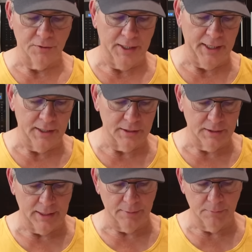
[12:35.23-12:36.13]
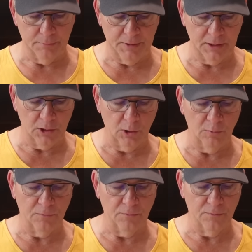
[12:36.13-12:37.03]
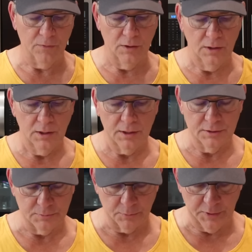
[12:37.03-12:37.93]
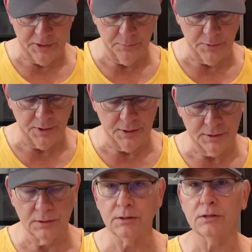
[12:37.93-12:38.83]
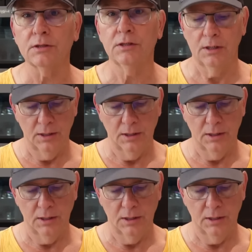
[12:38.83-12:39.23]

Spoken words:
I had that meatloaf and some green beans,